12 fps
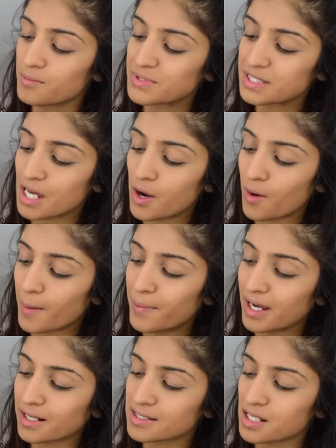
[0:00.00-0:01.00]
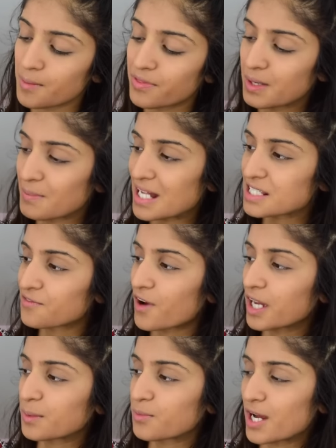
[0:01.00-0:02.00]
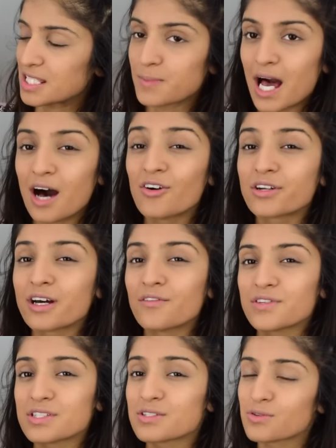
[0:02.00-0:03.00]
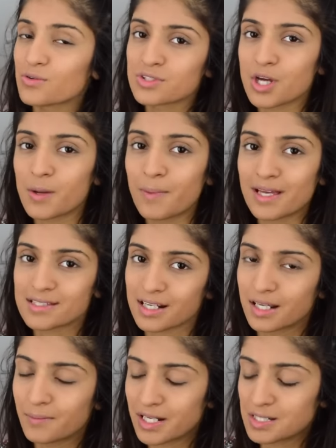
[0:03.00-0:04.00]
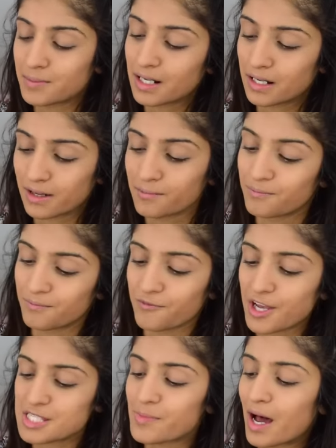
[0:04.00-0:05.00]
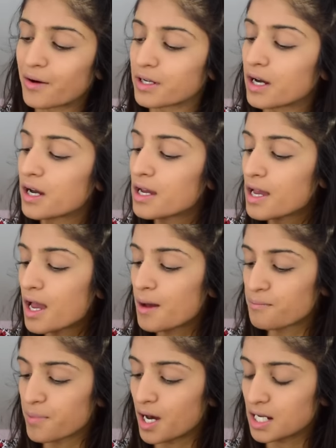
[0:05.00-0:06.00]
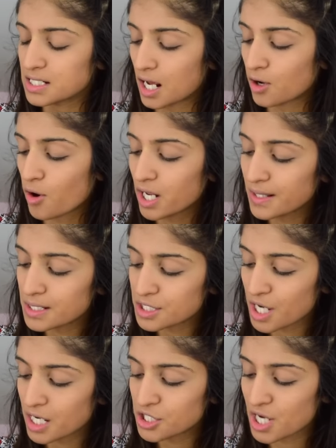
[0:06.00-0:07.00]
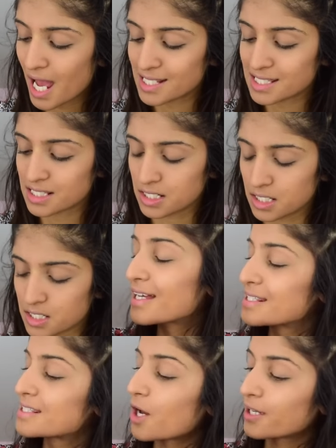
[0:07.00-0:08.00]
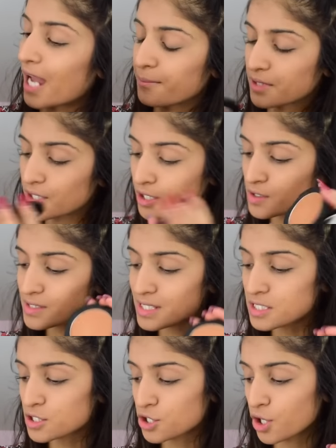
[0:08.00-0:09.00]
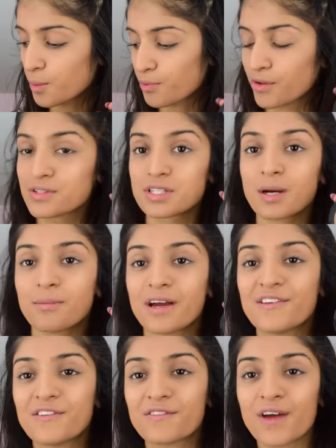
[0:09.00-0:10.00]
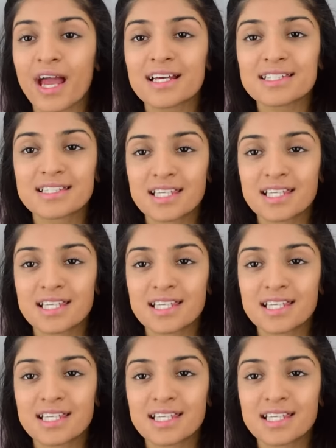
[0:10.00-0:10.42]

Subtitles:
So I picked up the mattifying pressed powder. This is also basically meant to be like a face powder, but I've got it in the shade Chestnut. So yeah, I'm gonna use this to bronze up my face.